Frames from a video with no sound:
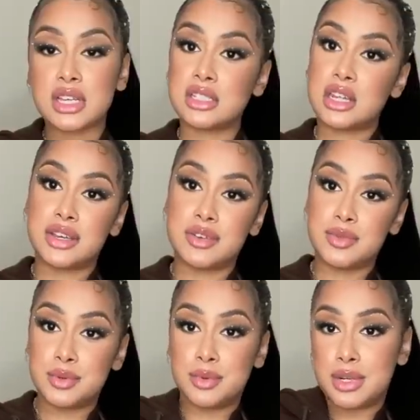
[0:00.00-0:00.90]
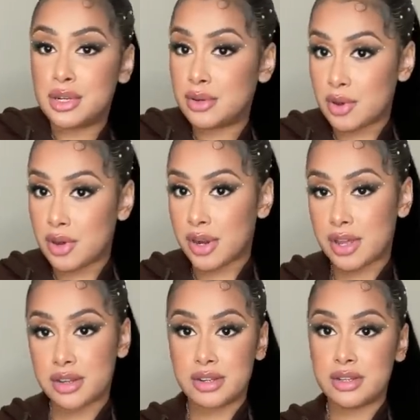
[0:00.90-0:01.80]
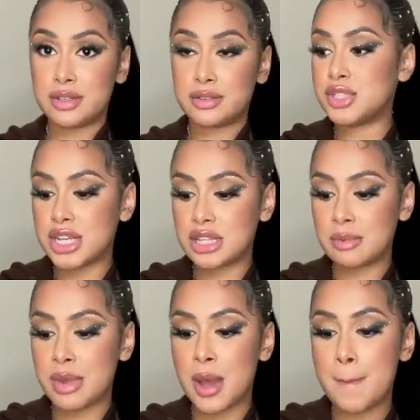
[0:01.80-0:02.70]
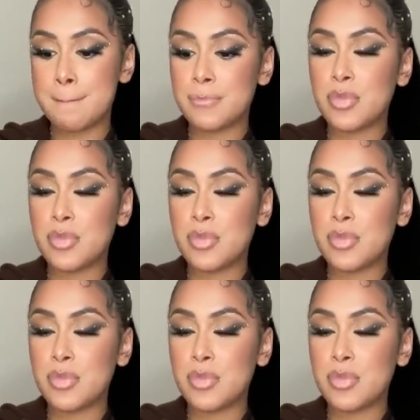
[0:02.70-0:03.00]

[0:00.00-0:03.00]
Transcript: it's like, if you want to do all that, then check them out.